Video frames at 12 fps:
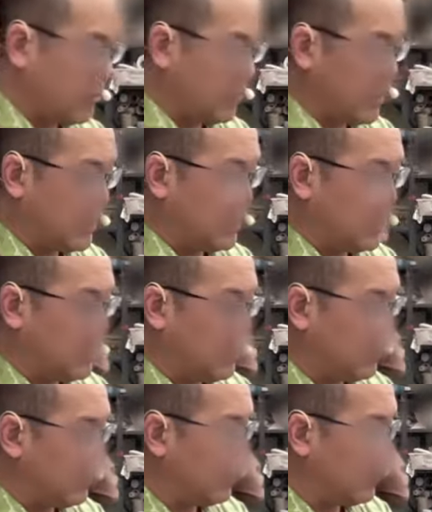mainly
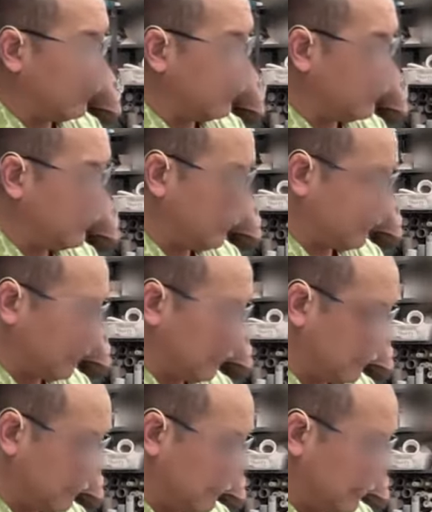here and here
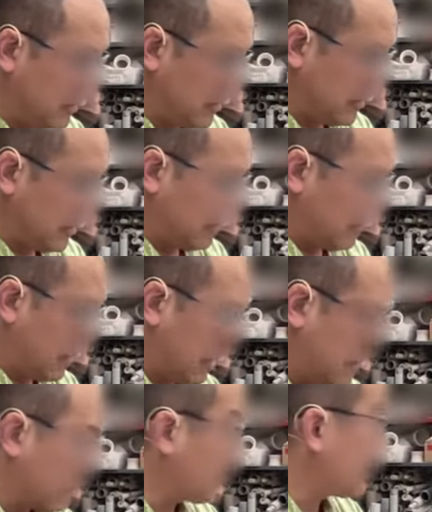right?
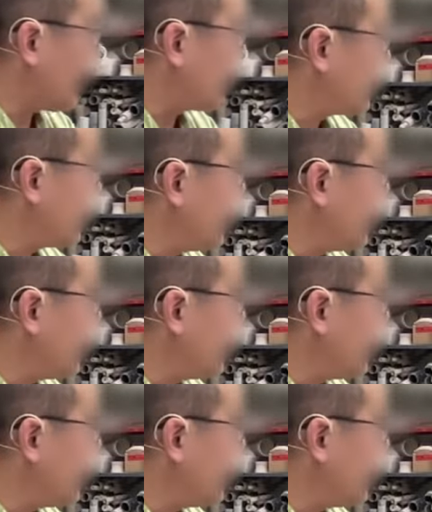So I got it